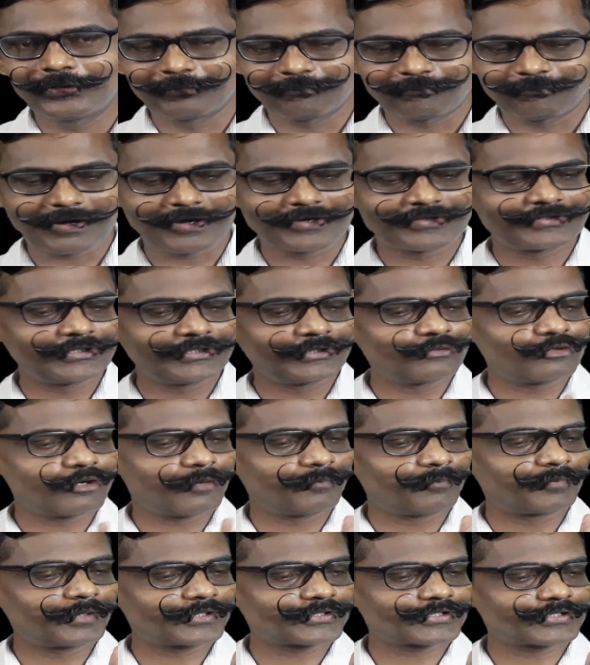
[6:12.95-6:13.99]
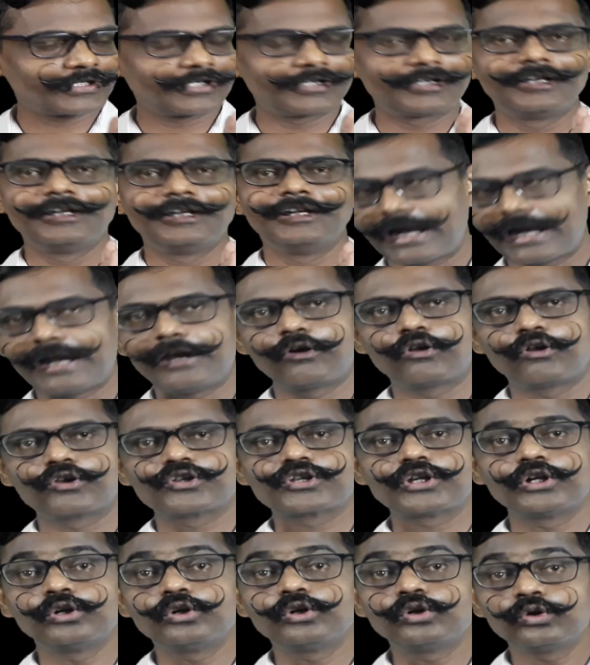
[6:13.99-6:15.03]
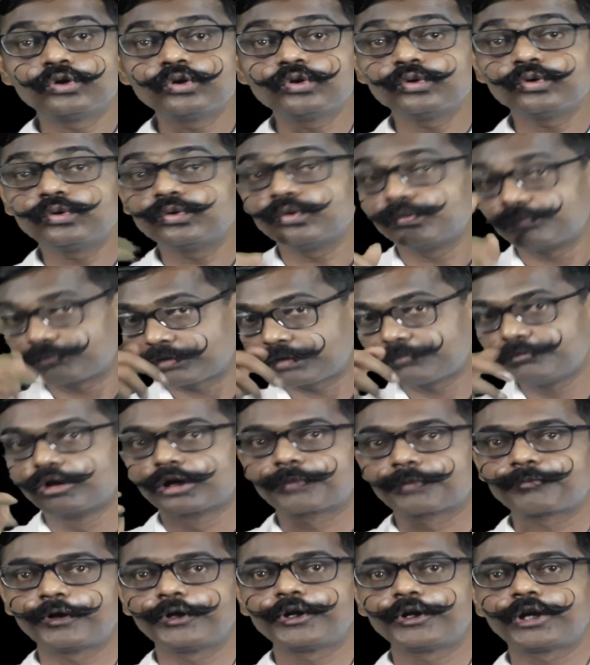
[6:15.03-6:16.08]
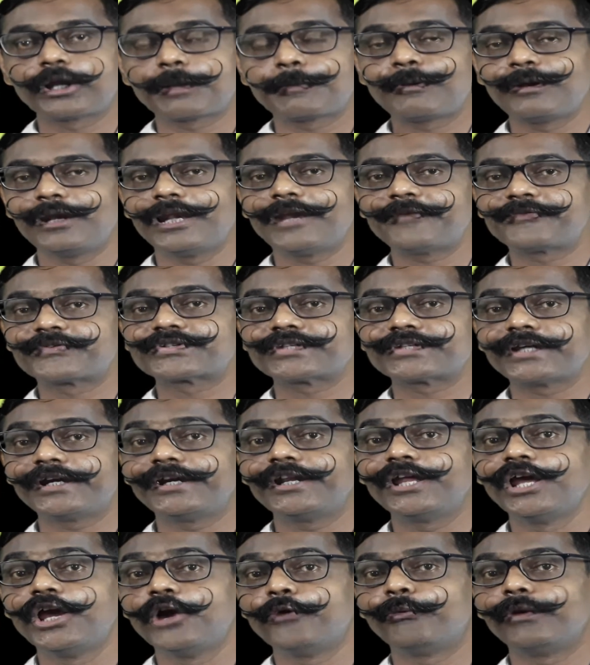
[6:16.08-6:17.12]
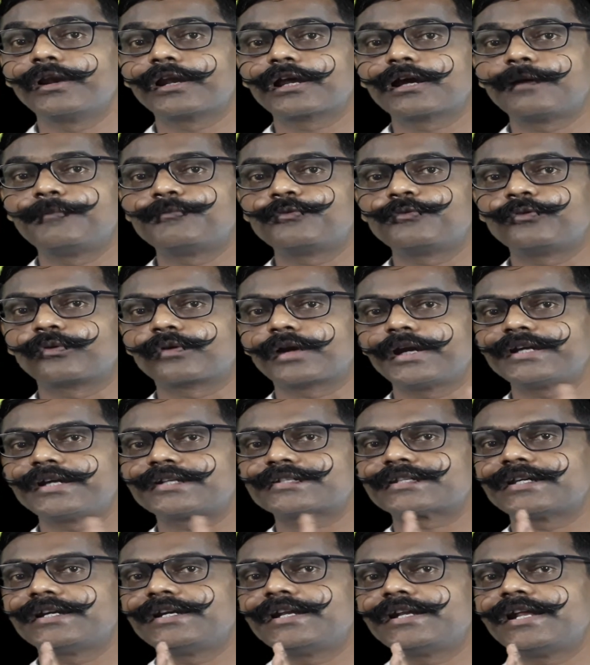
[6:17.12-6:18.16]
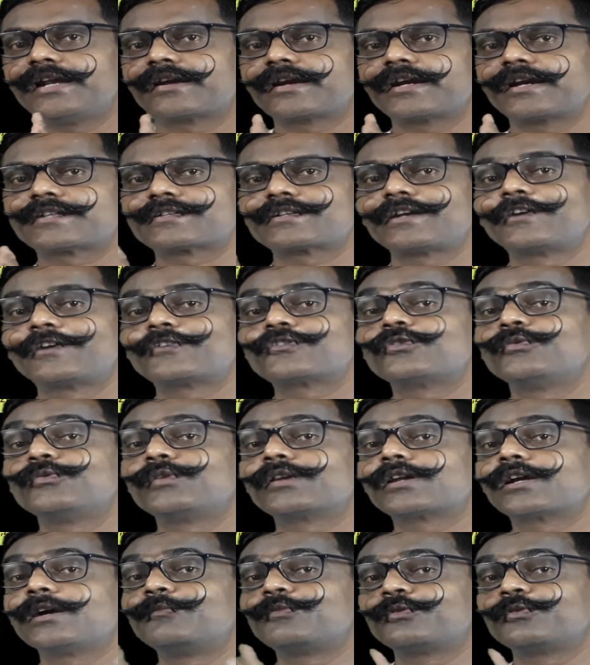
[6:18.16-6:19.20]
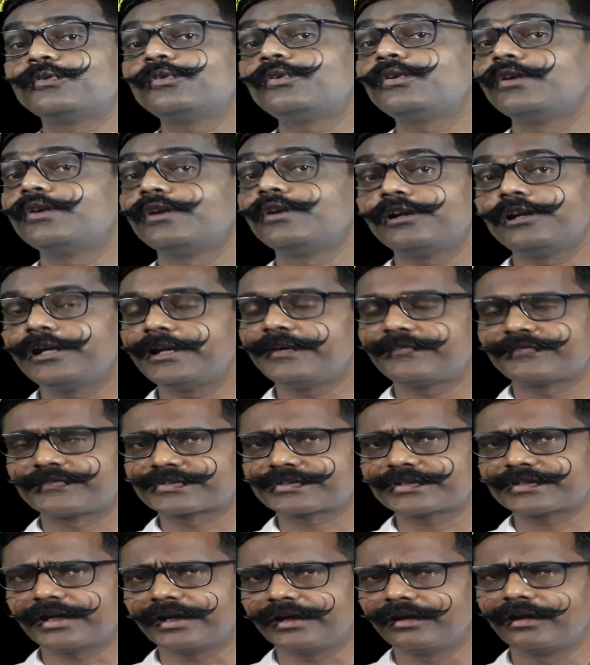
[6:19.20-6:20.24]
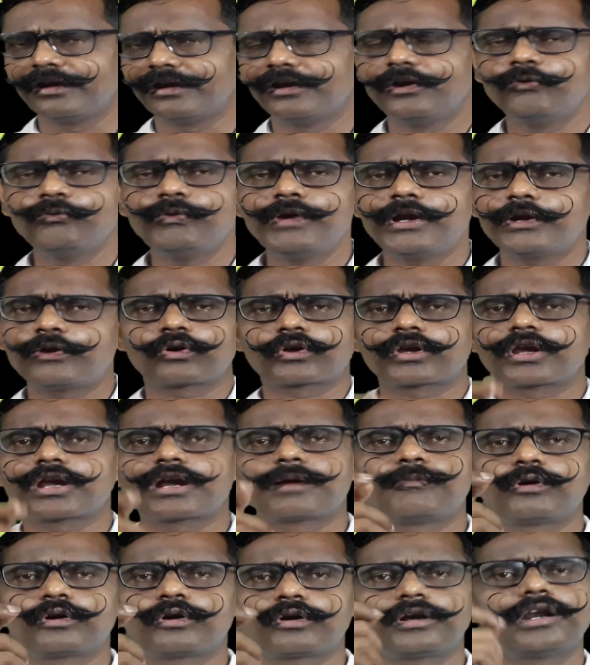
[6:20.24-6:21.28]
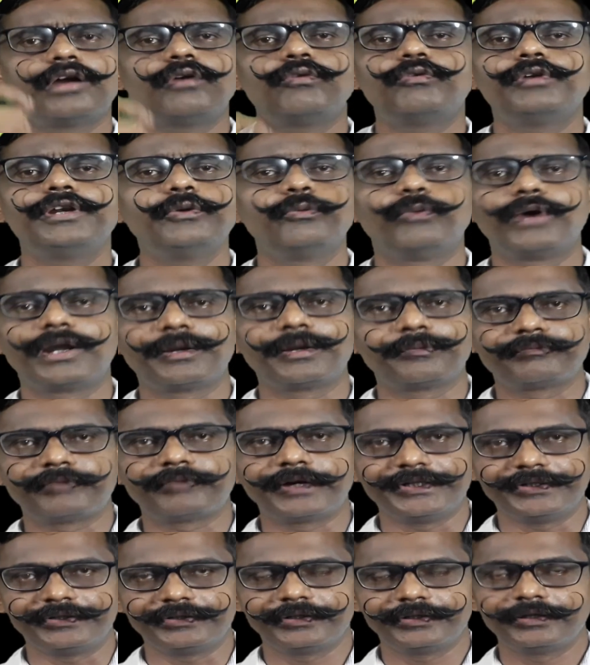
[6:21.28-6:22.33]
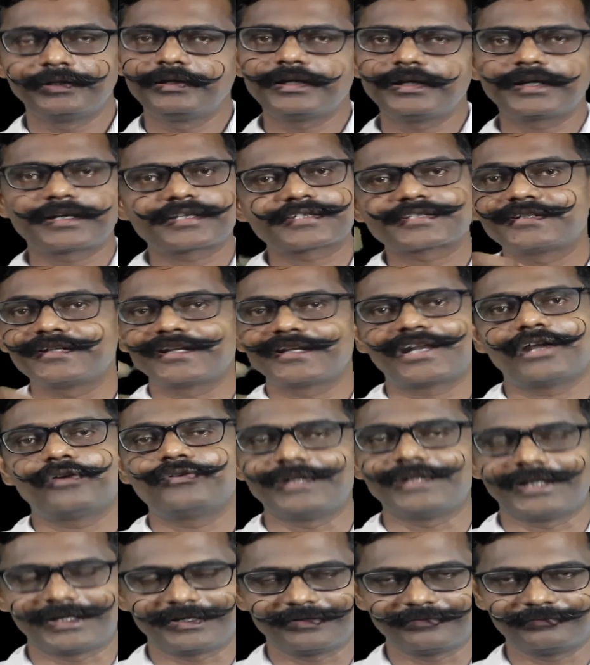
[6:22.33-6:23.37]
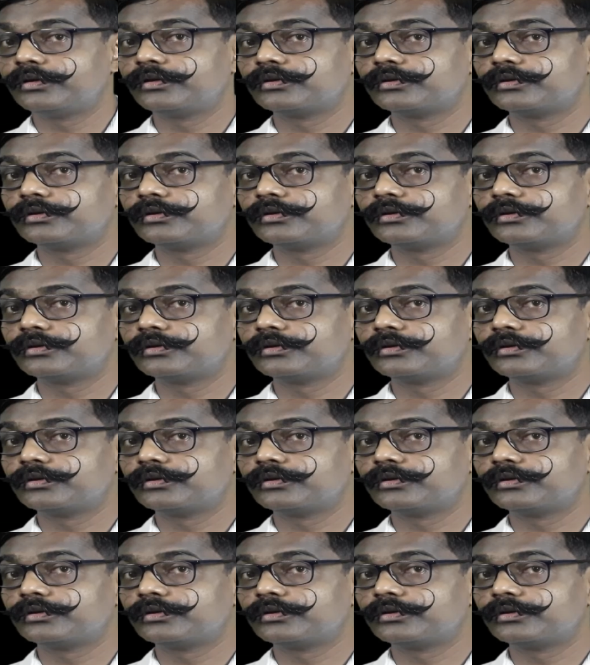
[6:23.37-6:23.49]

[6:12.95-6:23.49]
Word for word: But C two operation, hydrogen two from your point of view, left side will come to right side, and right side hydrogen will come to left side. We are talking about now only one point. Let us derive that.